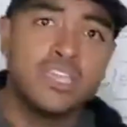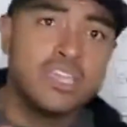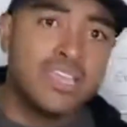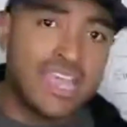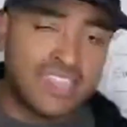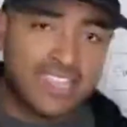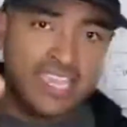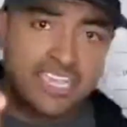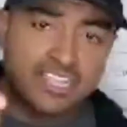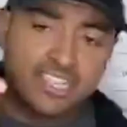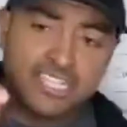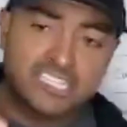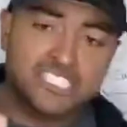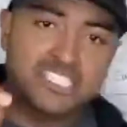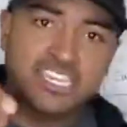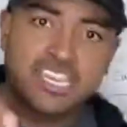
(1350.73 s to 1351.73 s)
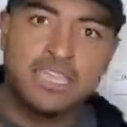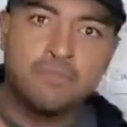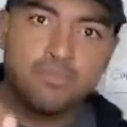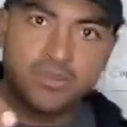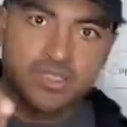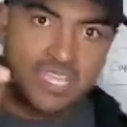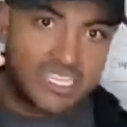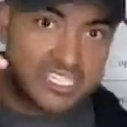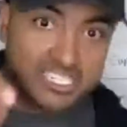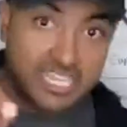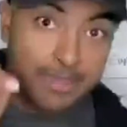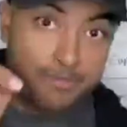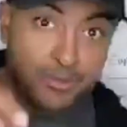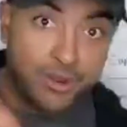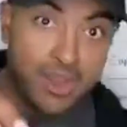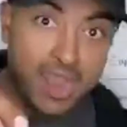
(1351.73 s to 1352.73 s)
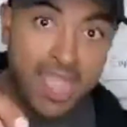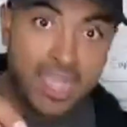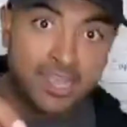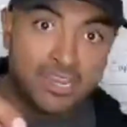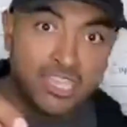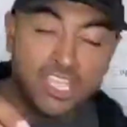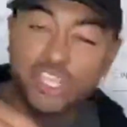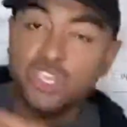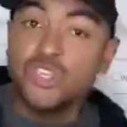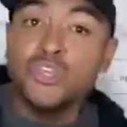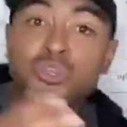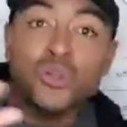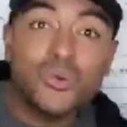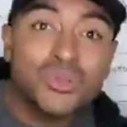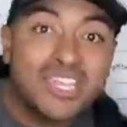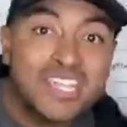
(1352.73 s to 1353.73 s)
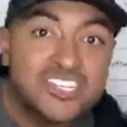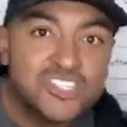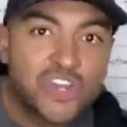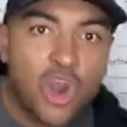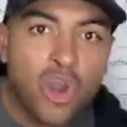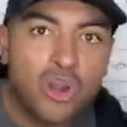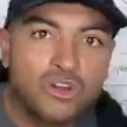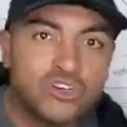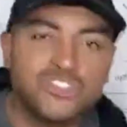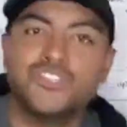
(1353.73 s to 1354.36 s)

and they click skip, they skip your ad, you don't get charged.